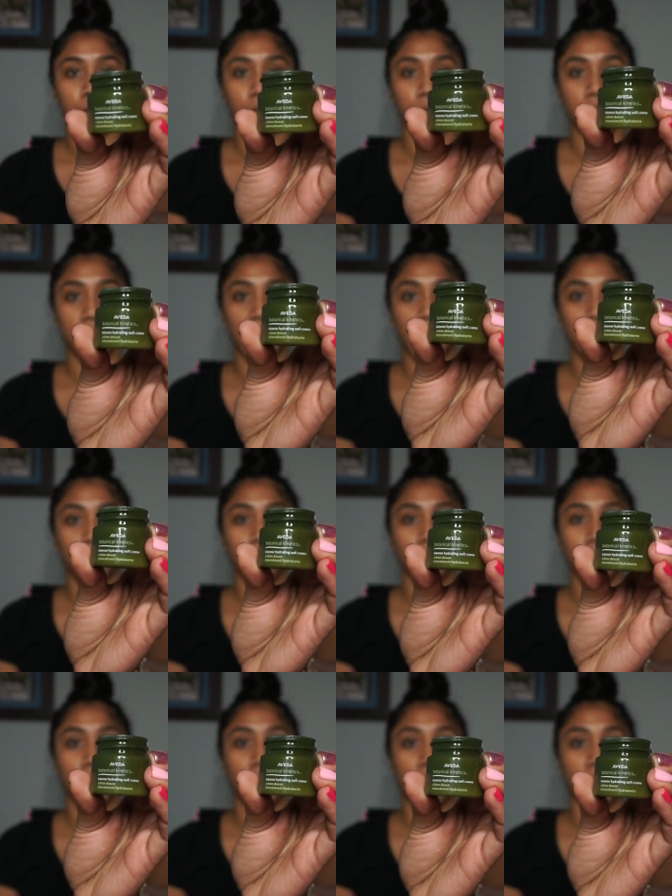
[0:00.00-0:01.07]
Botanical
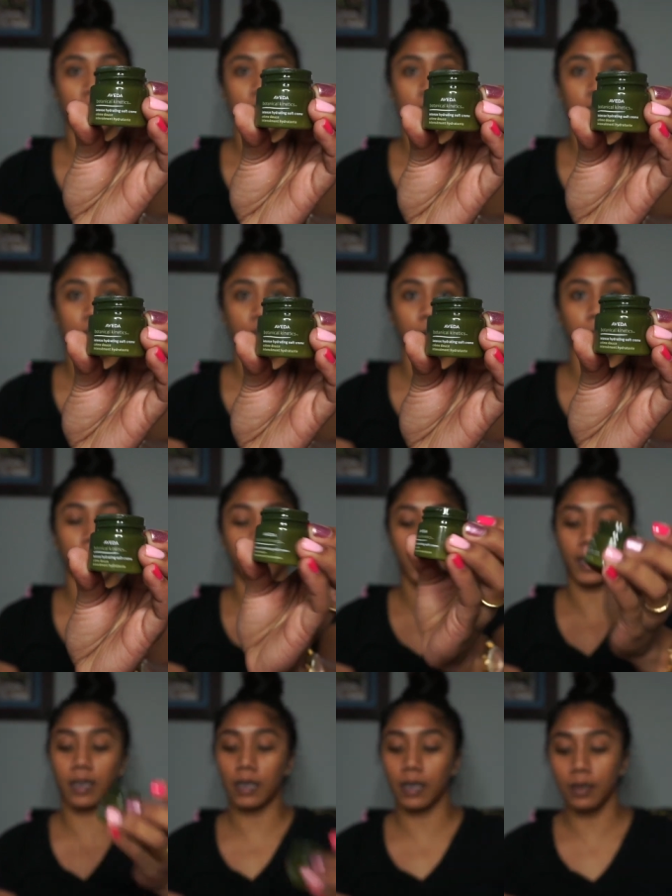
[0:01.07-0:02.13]
Kinetics from
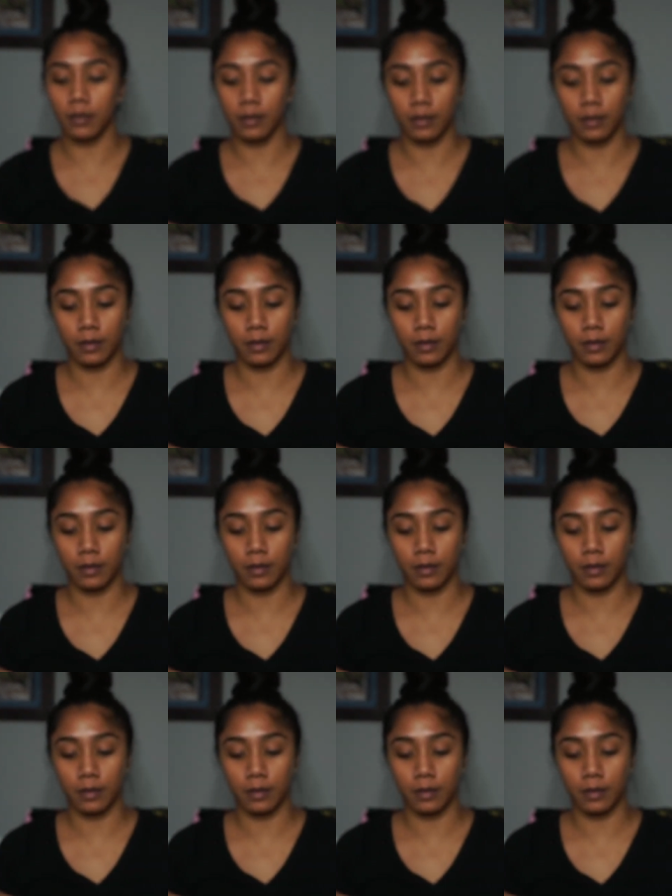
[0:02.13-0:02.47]
Aveda.